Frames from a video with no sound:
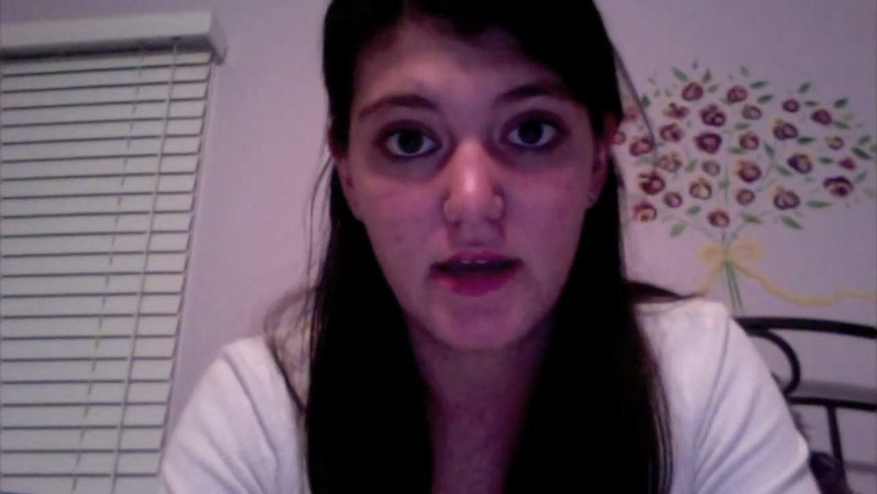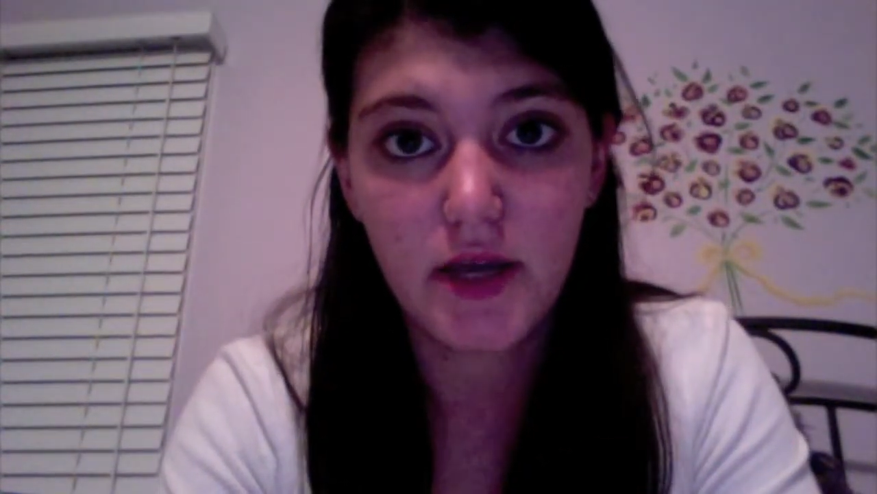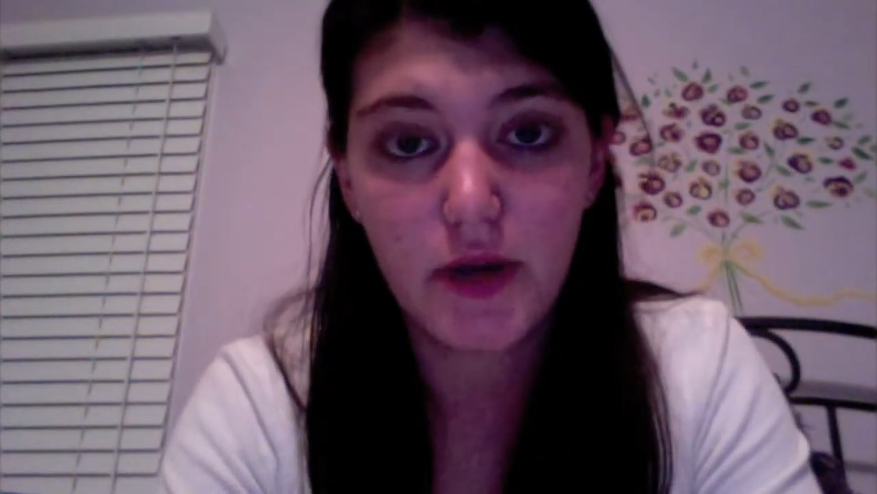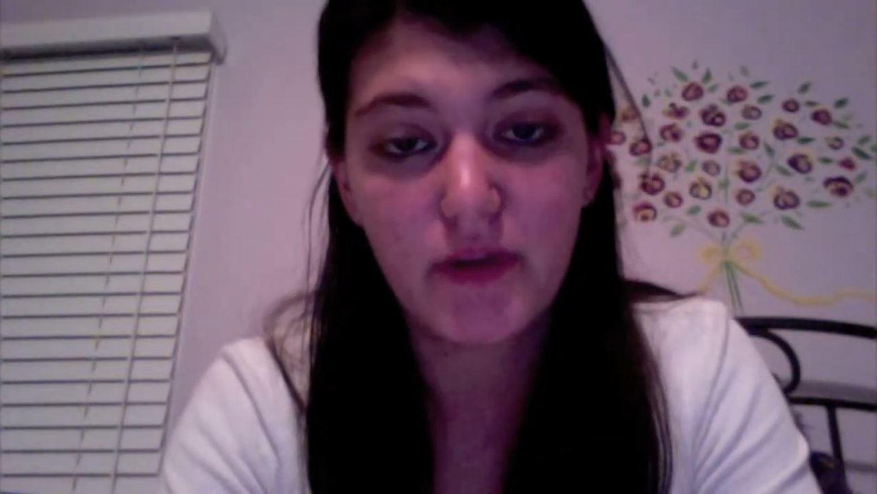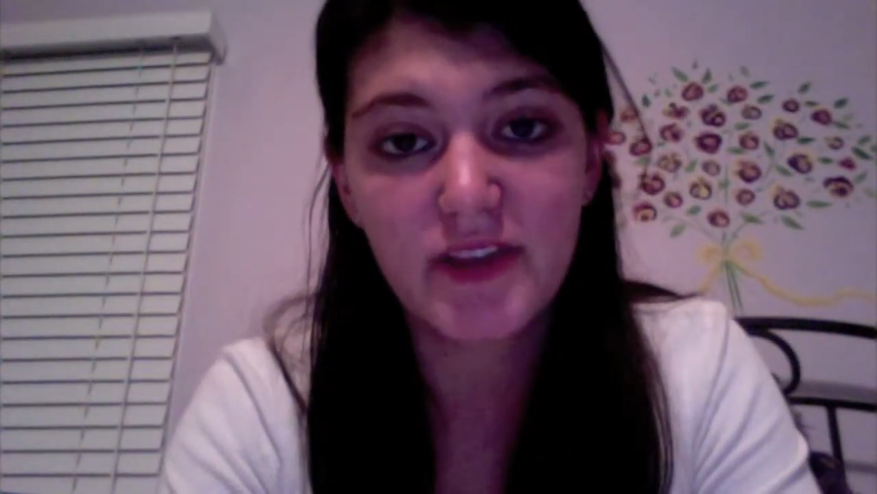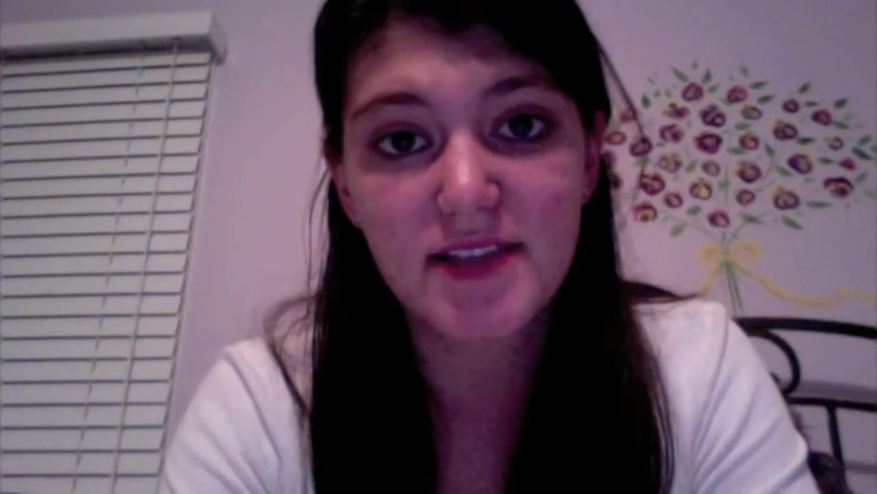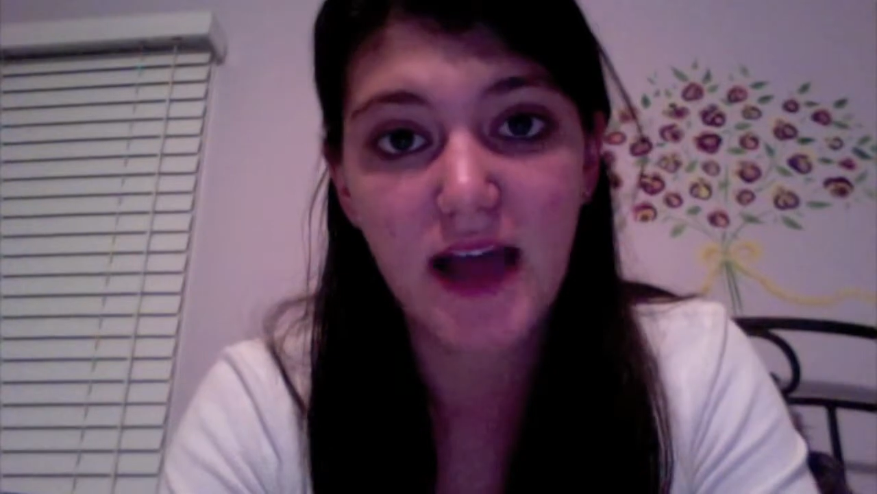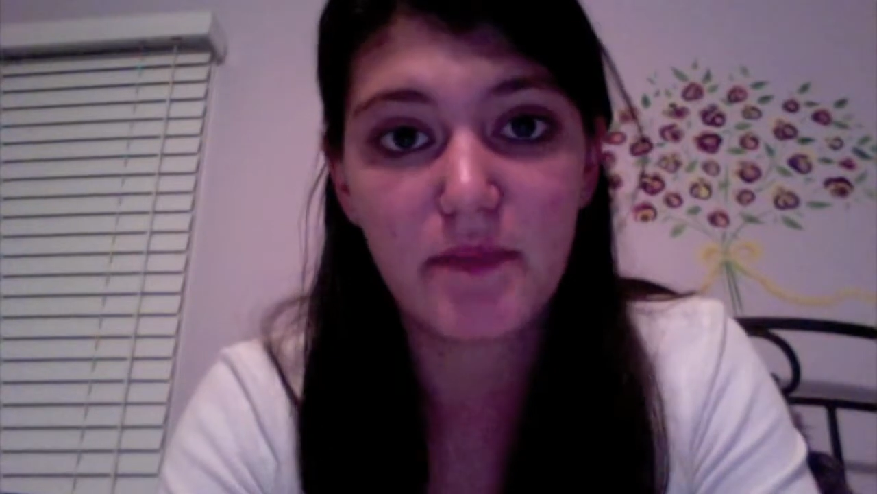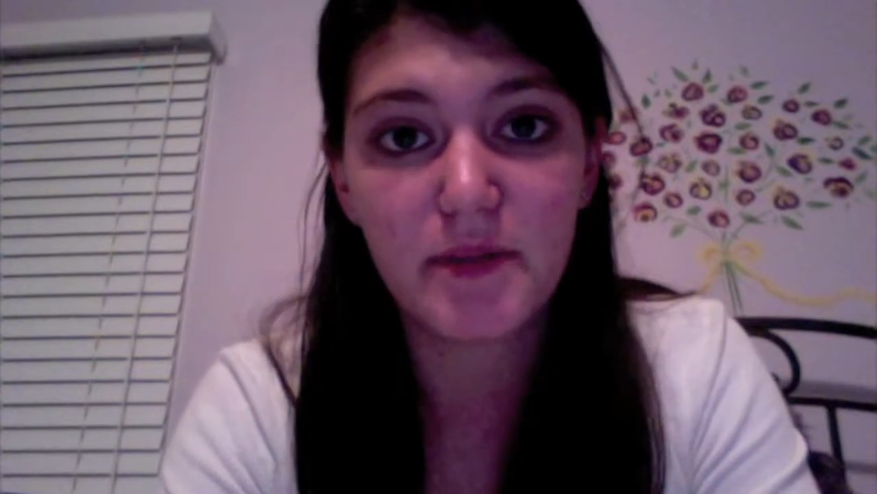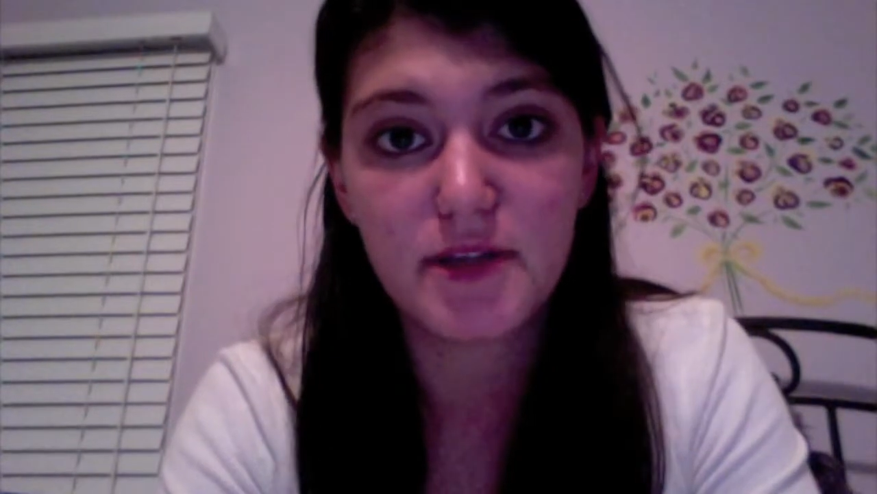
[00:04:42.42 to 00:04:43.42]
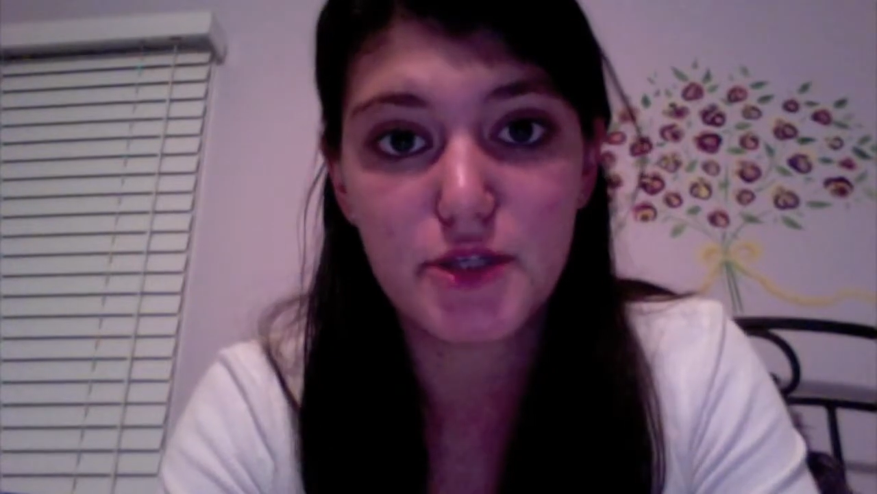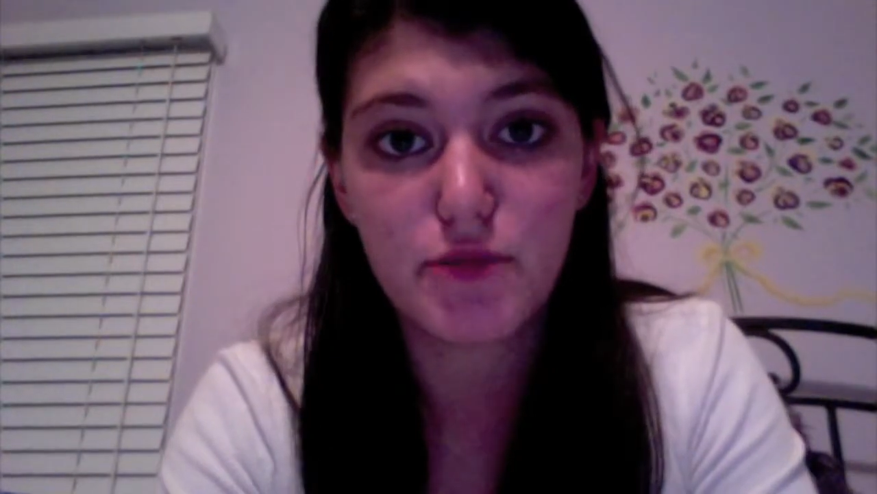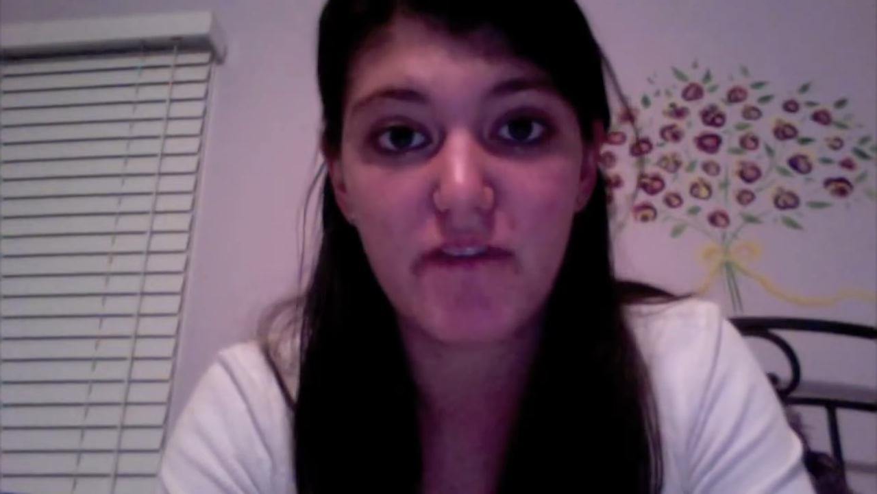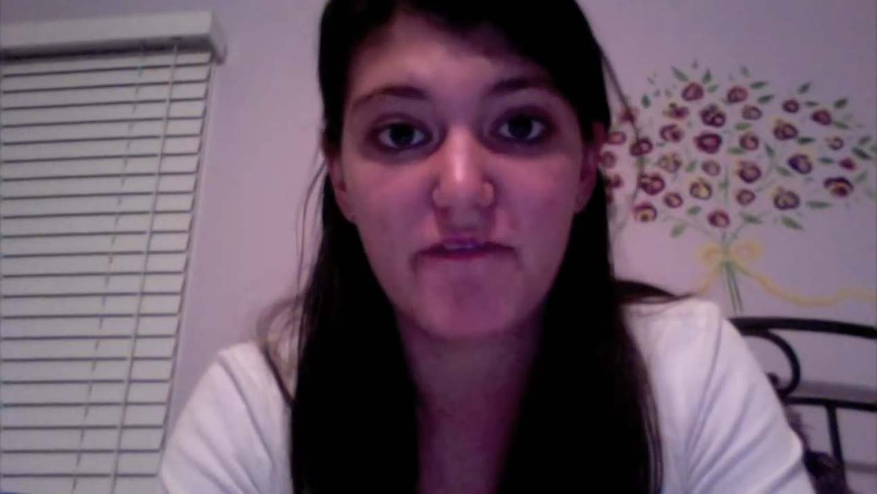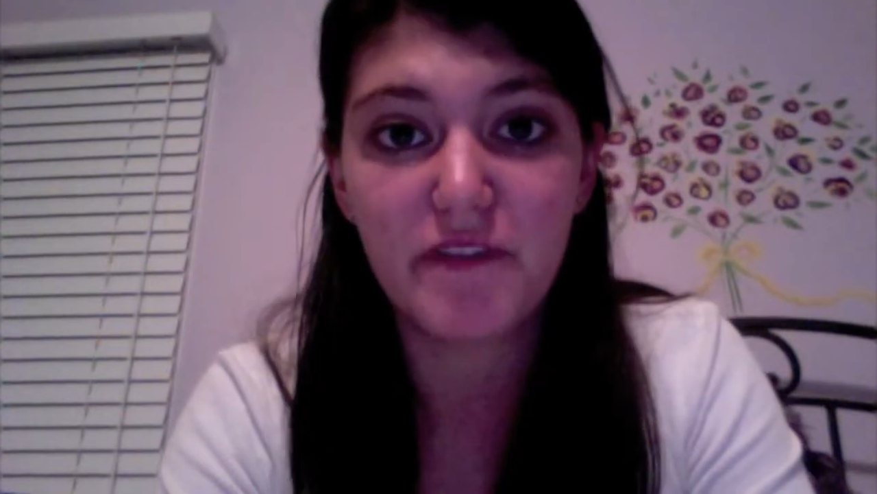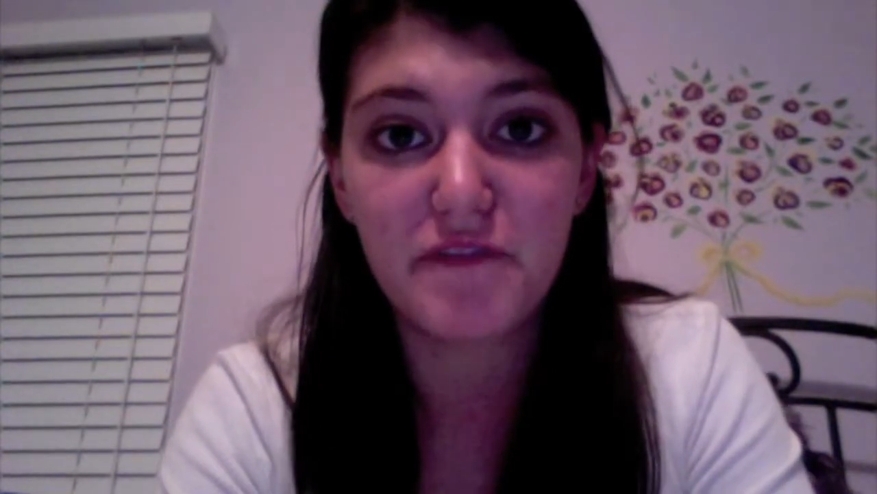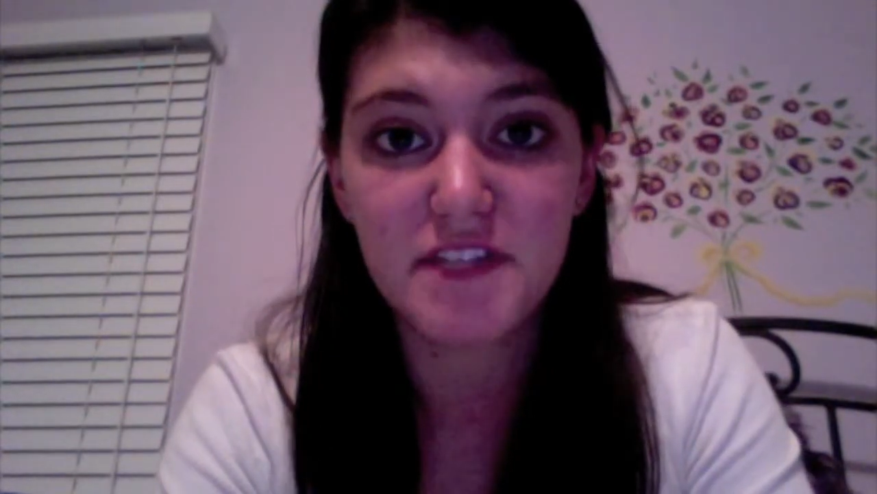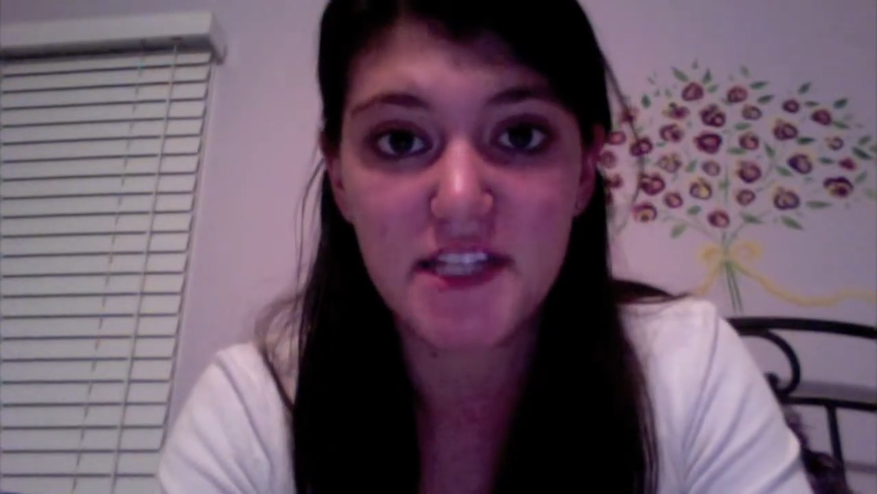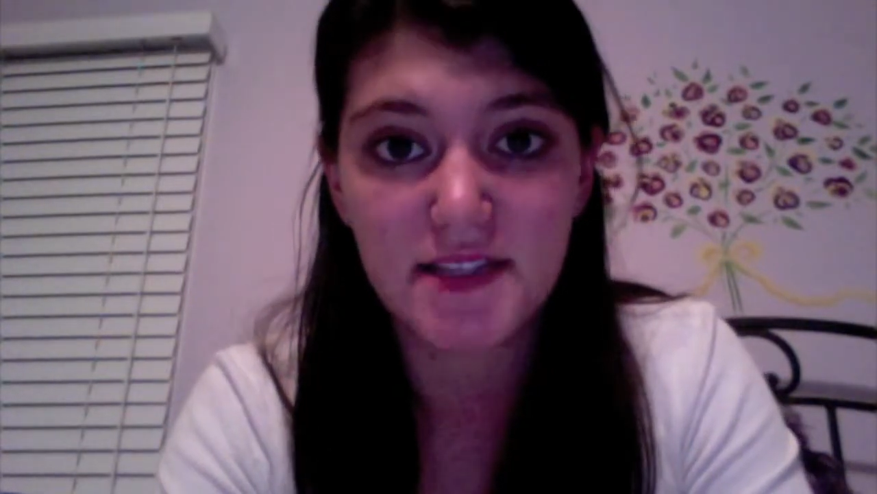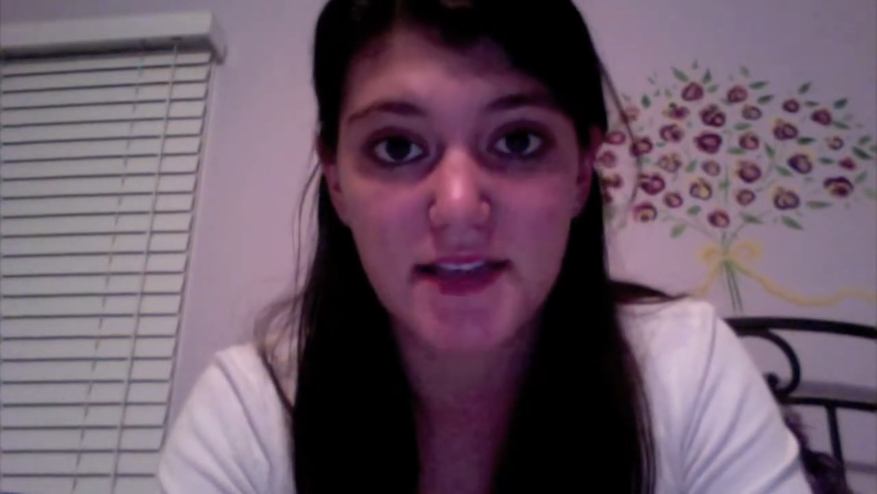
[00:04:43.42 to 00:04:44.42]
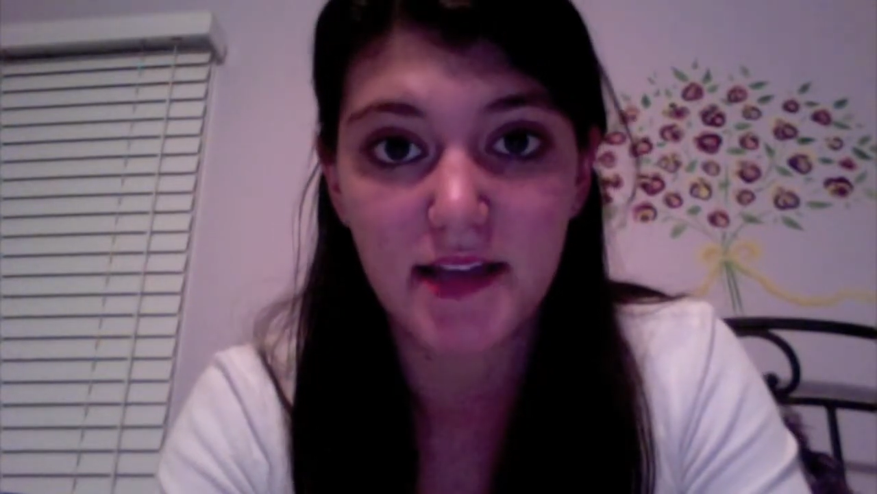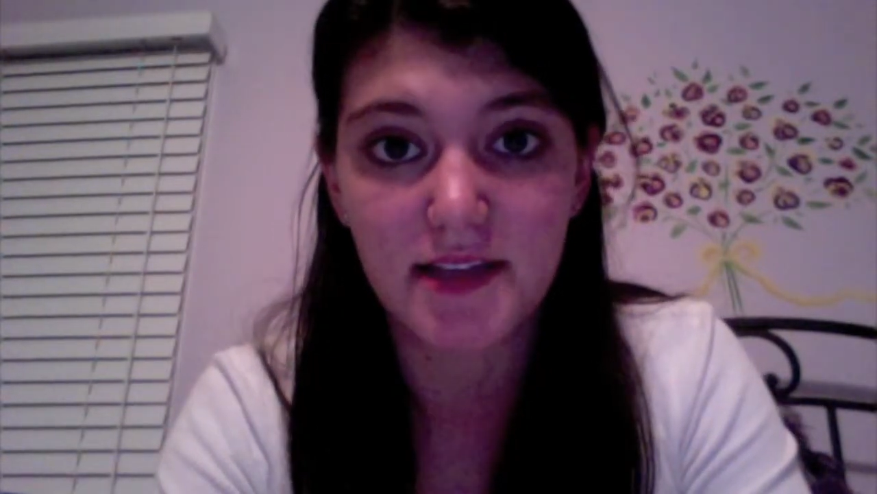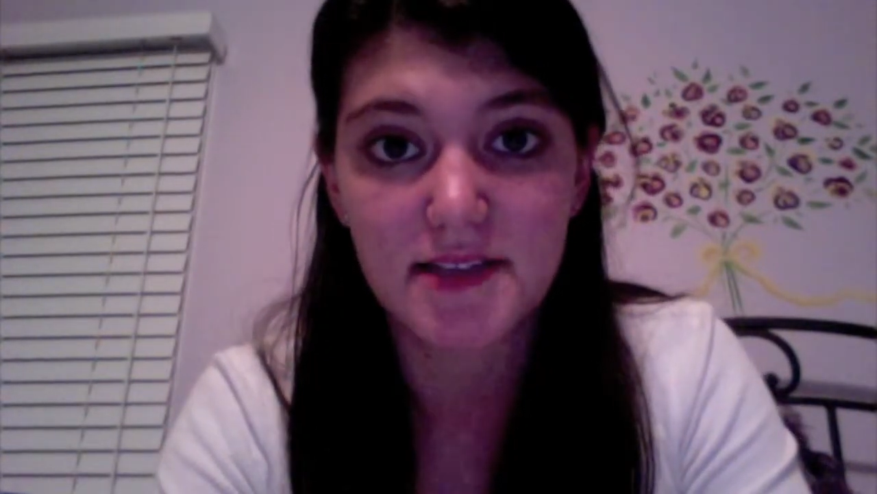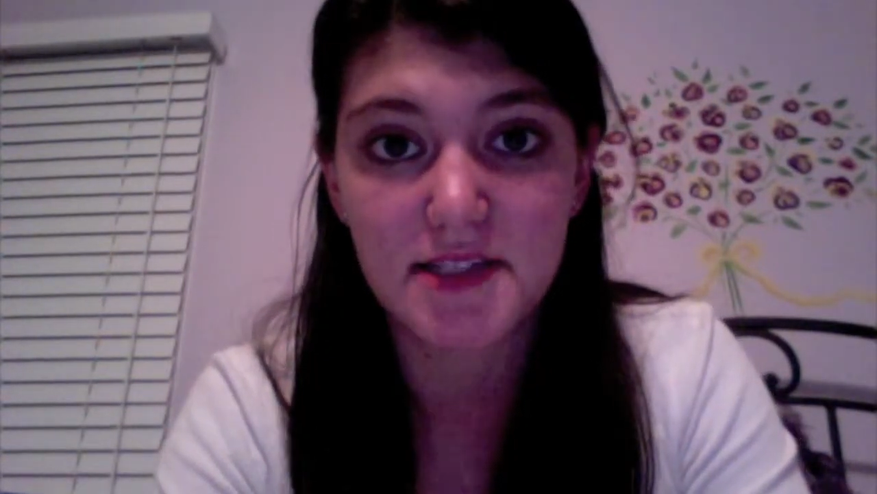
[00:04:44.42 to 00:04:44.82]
When this happens, you have 15 seconds